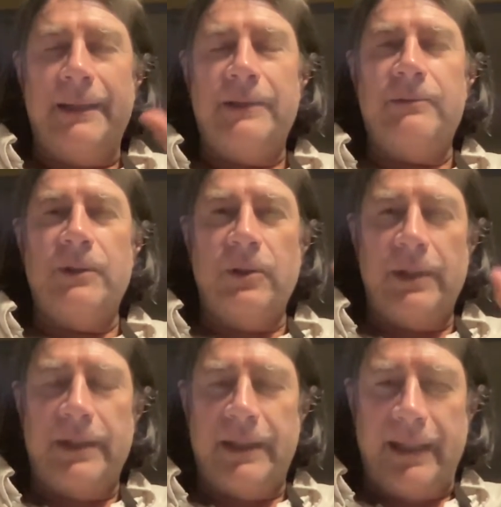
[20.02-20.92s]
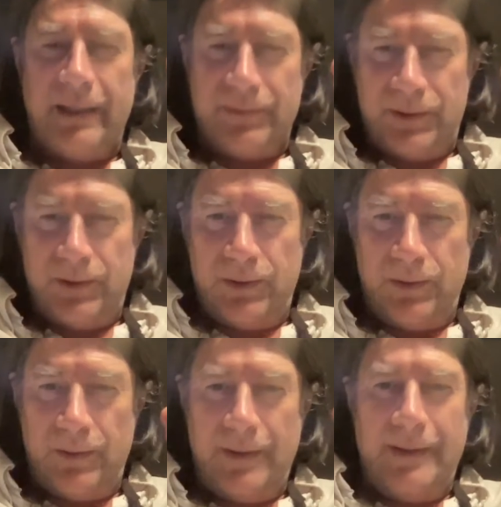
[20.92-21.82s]
of know that they have to
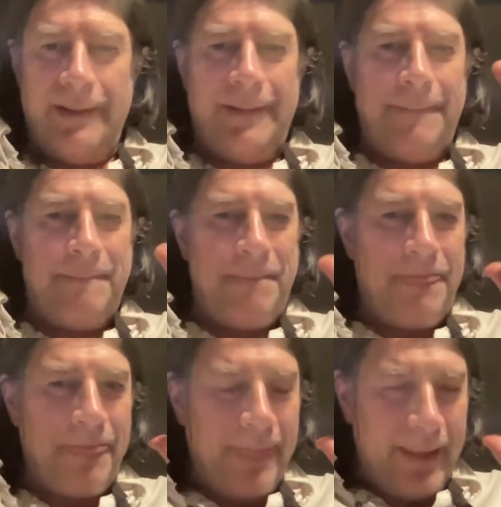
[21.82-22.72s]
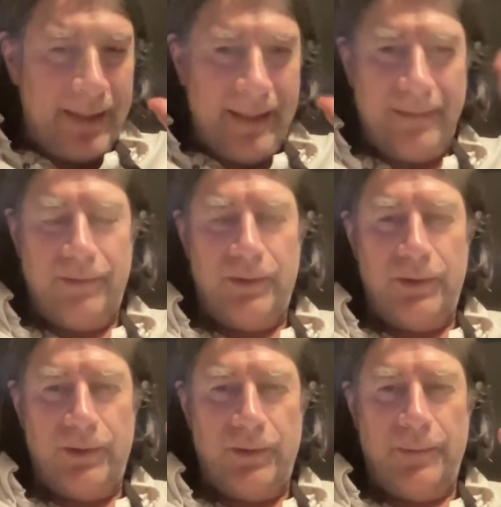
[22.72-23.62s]
do and never
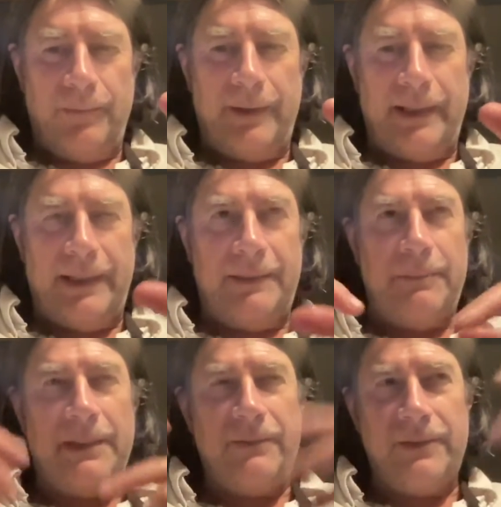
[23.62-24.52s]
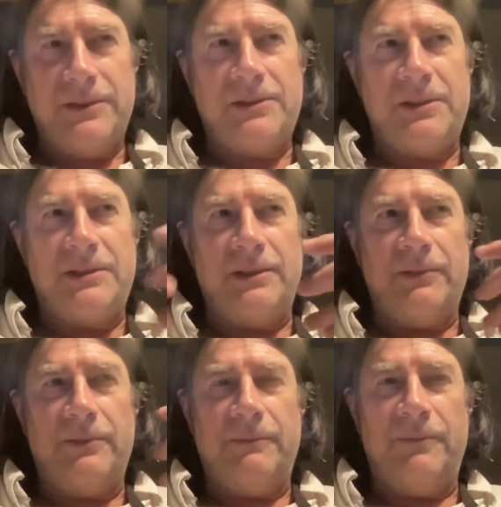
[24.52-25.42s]
do, and it manifests
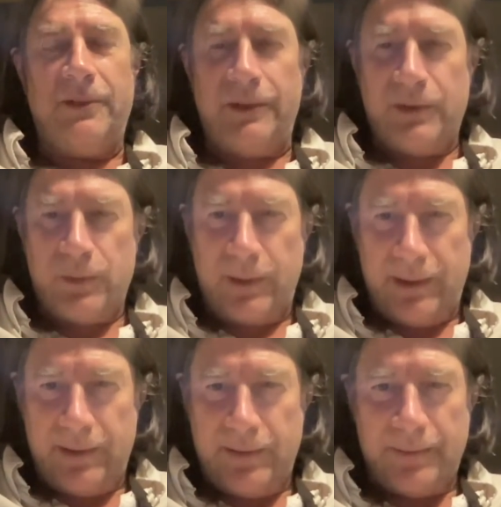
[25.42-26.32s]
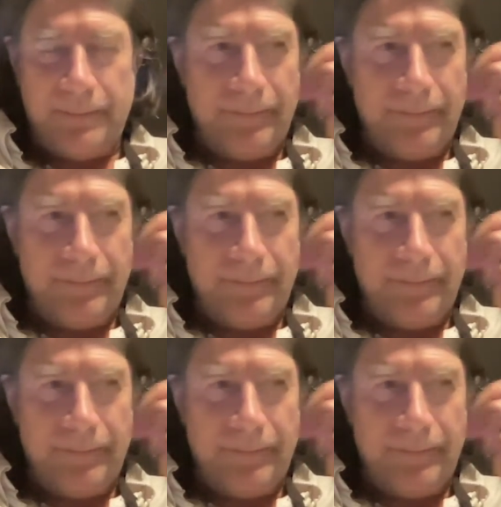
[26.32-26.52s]
itself in various ways.